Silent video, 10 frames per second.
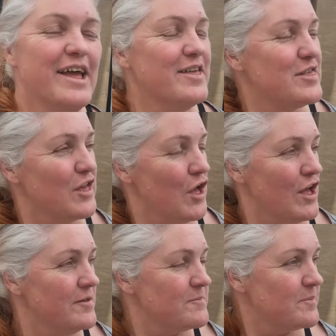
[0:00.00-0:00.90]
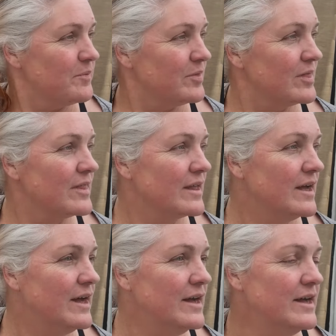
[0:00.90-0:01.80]
so,
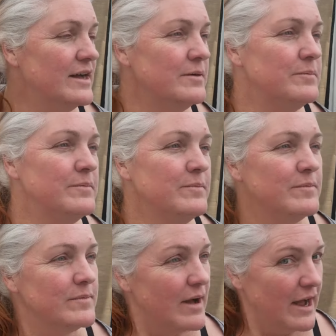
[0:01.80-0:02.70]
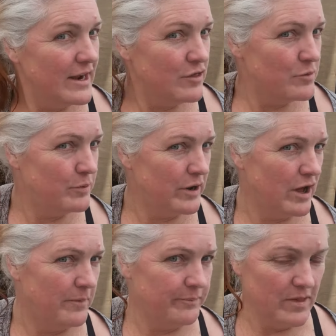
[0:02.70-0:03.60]
um, and I just put it
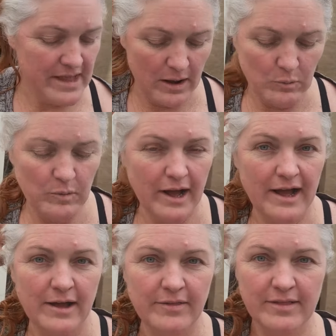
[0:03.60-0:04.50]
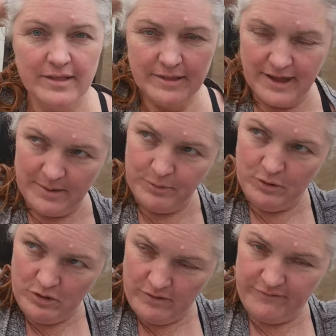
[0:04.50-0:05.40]
on. Now, I, I
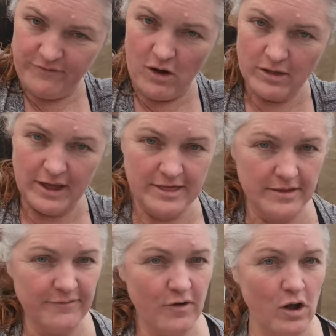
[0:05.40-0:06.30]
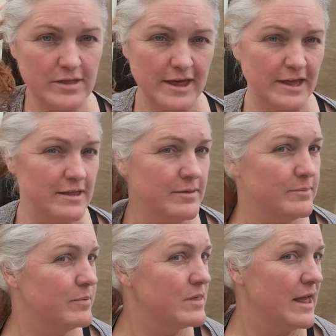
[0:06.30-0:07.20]
put four, I did
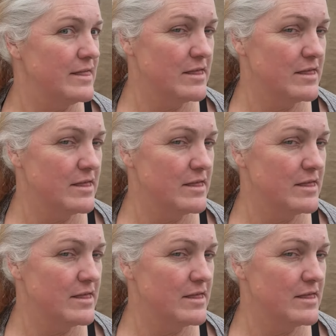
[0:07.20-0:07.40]
14%